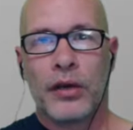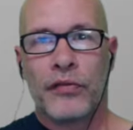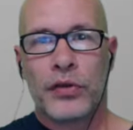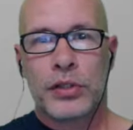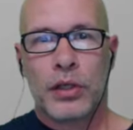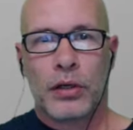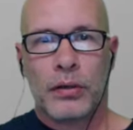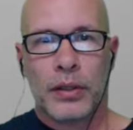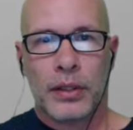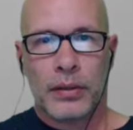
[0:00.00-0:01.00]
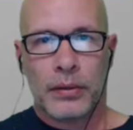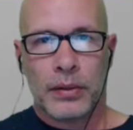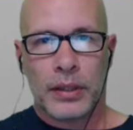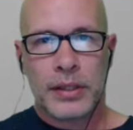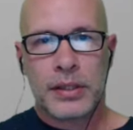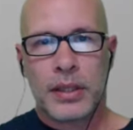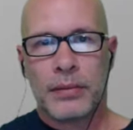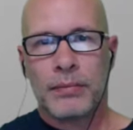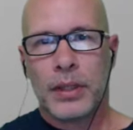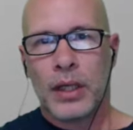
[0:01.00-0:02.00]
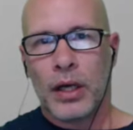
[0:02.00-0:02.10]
First, I'll list them,